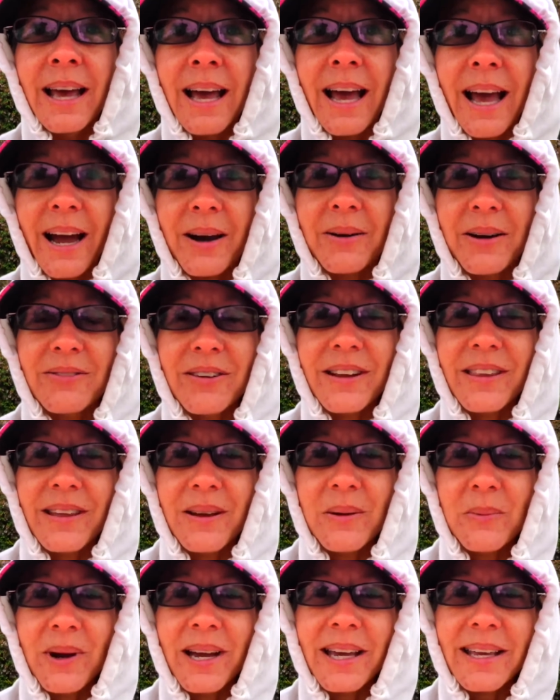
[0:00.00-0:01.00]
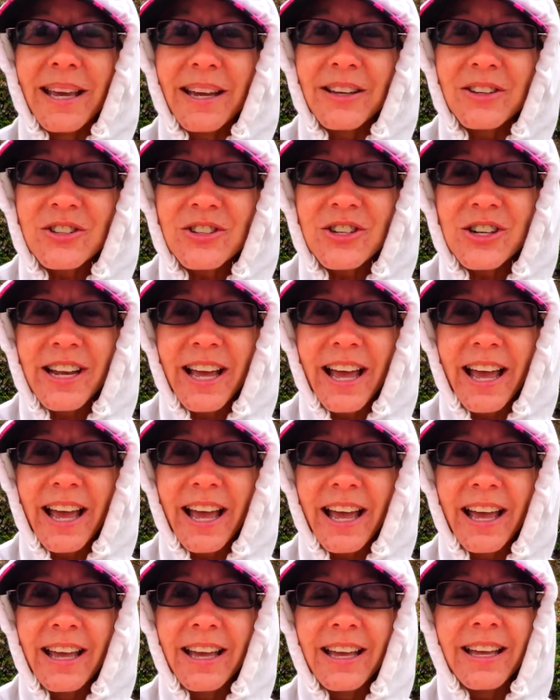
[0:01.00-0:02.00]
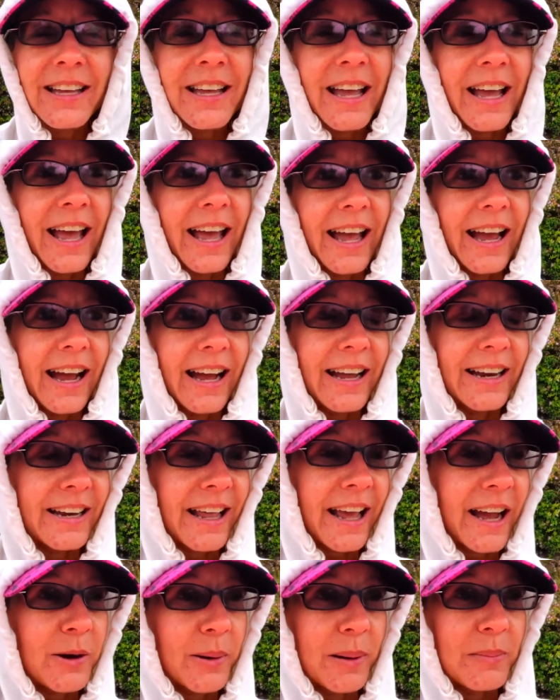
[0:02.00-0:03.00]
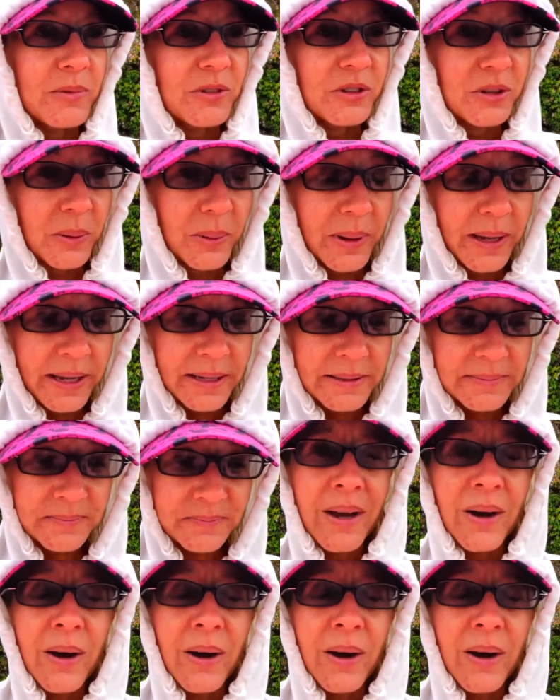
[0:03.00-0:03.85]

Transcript: how everything went yesterday and how I'm doing.